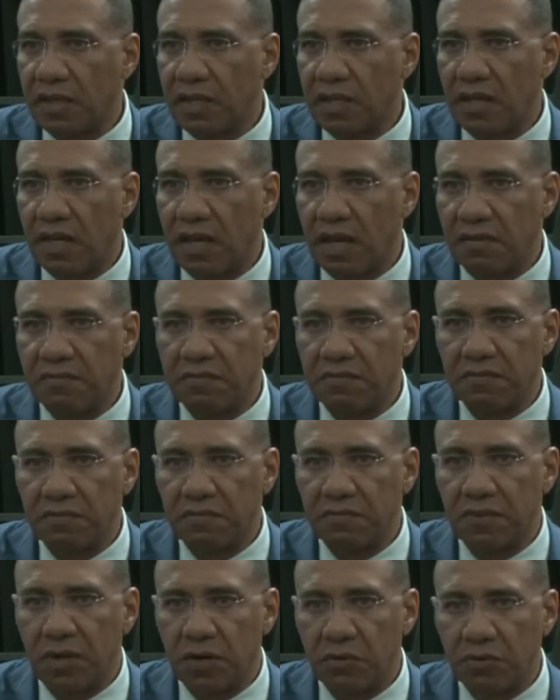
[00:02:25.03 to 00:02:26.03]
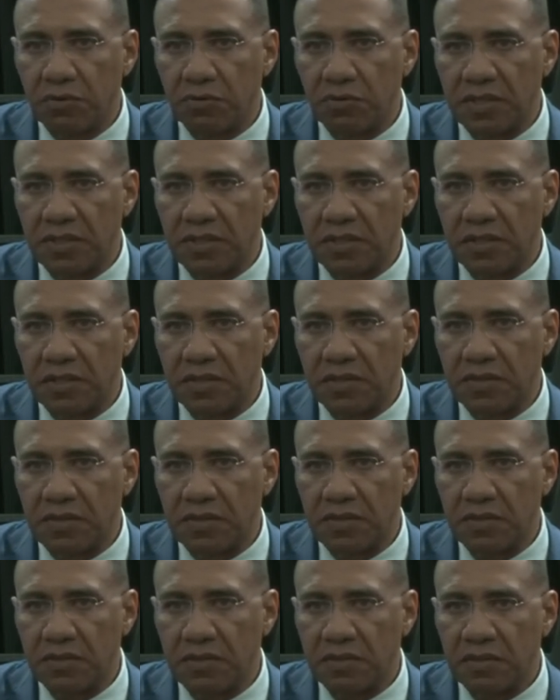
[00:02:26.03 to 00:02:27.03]
they have found
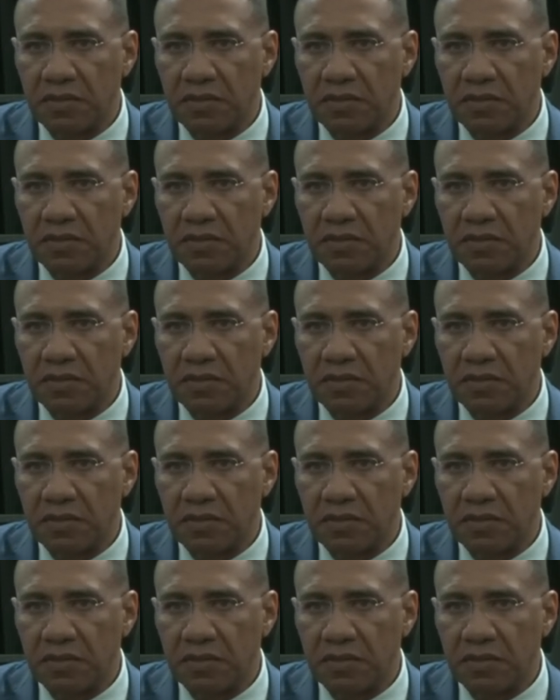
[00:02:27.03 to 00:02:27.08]
residence,